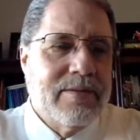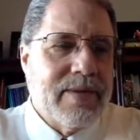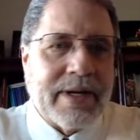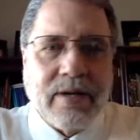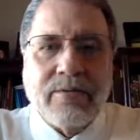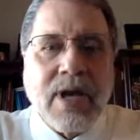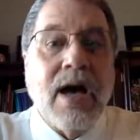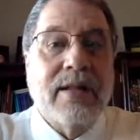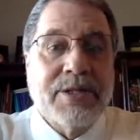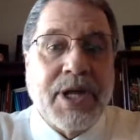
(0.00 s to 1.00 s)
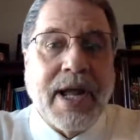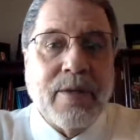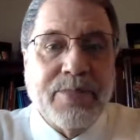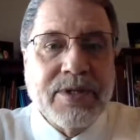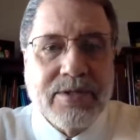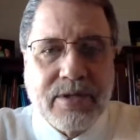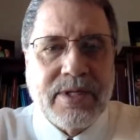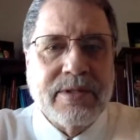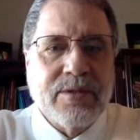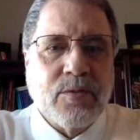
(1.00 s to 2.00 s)
like a college campus, it
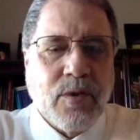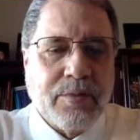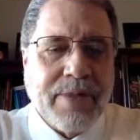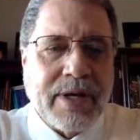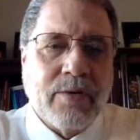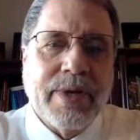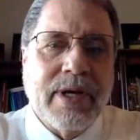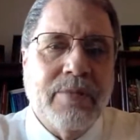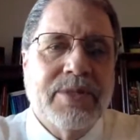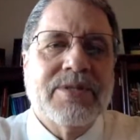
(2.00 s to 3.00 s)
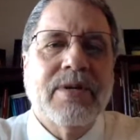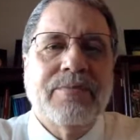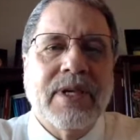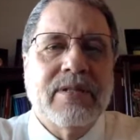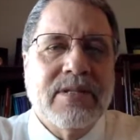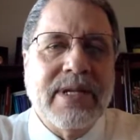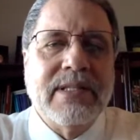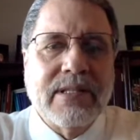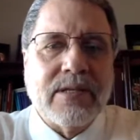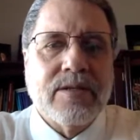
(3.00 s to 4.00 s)
tends to work better. We come to some
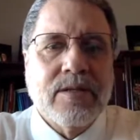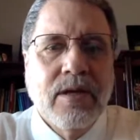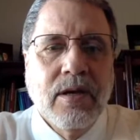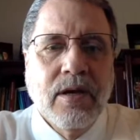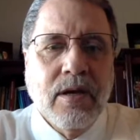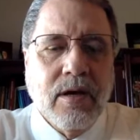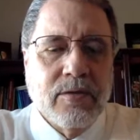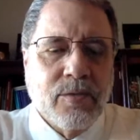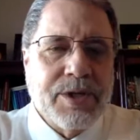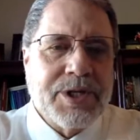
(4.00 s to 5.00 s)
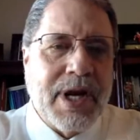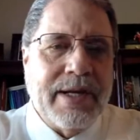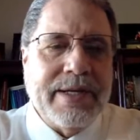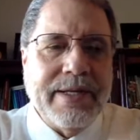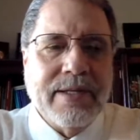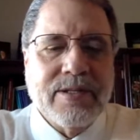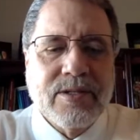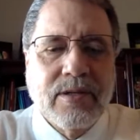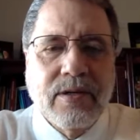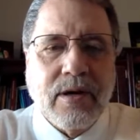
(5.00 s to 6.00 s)
consensus on which
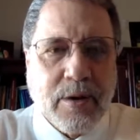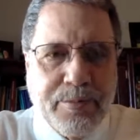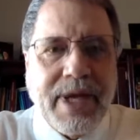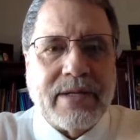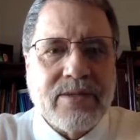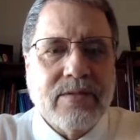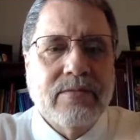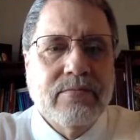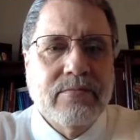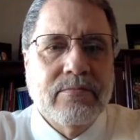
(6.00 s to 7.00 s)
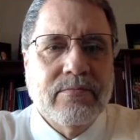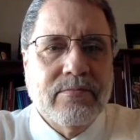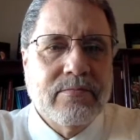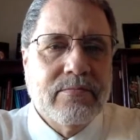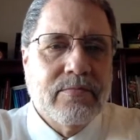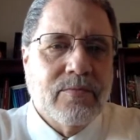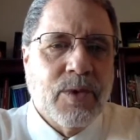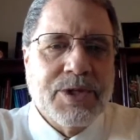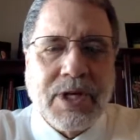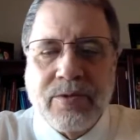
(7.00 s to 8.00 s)
ideas are best,
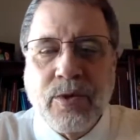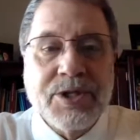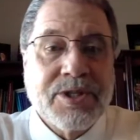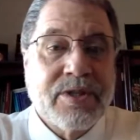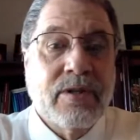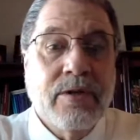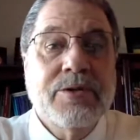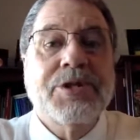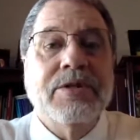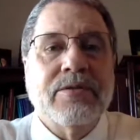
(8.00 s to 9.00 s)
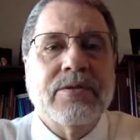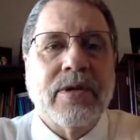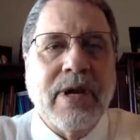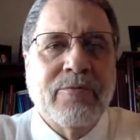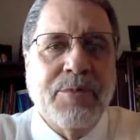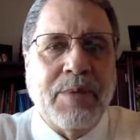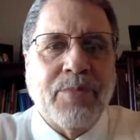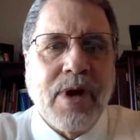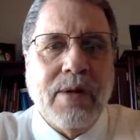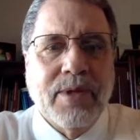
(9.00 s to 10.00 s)
which solutions to
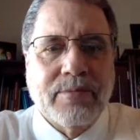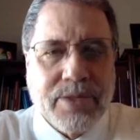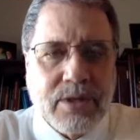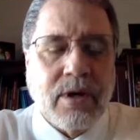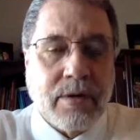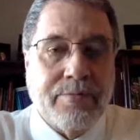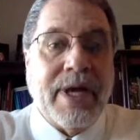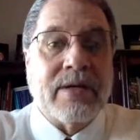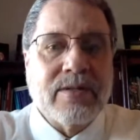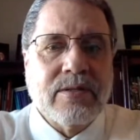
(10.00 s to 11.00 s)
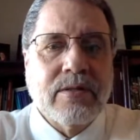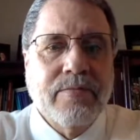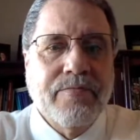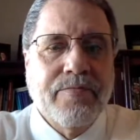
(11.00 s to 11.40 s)
government problems are best.